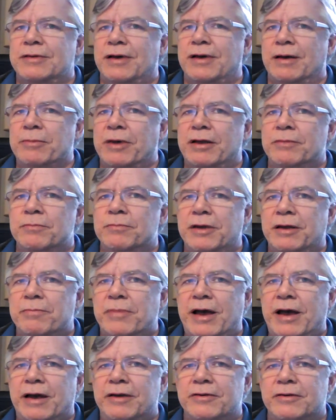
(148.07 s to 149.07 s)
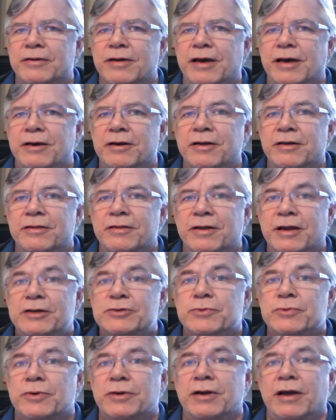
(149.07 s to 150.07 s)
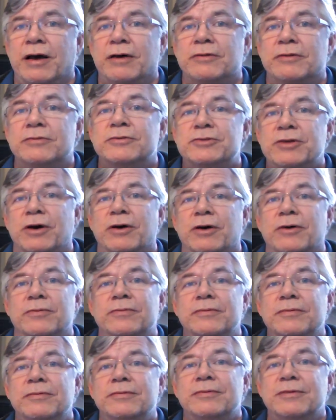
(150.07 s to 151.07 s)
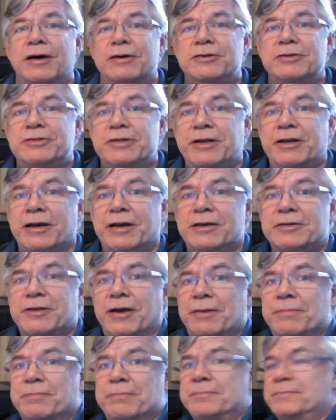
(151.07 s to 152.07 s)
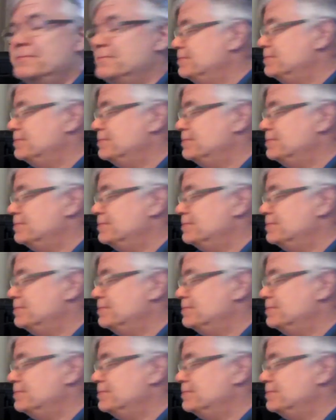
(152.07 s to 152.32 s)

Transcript: I'm going to get back to editing the next one now, so I'll see you next time.